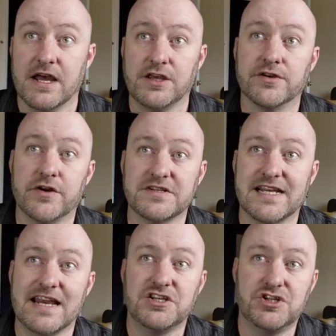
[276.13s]
you'll notice
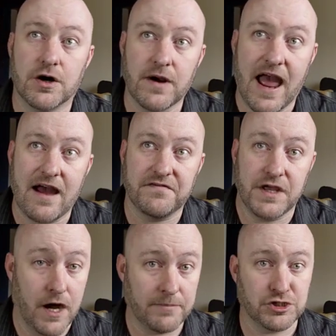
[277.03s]
that I don't have
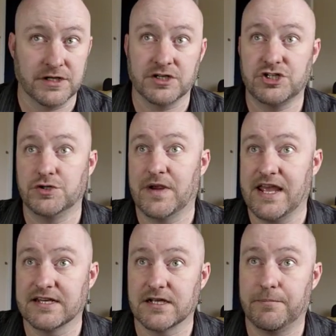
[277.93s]
the option to
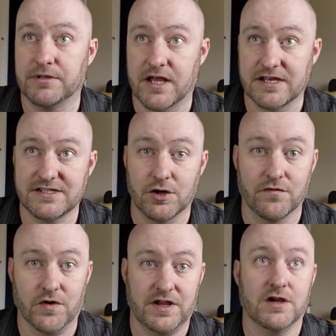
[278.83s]
hit a plus
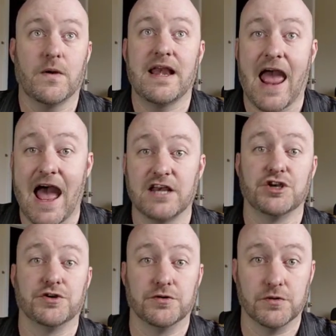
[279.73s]
over here and
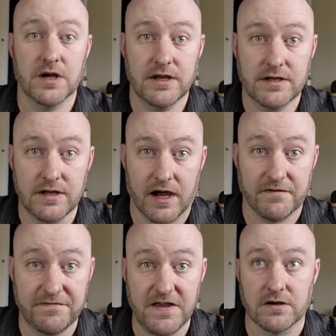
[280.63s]
add new uh,
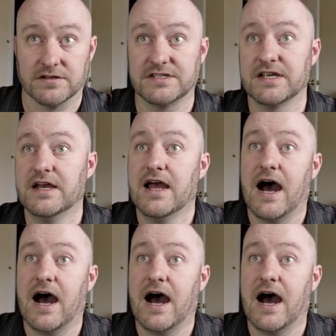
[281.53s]
fields.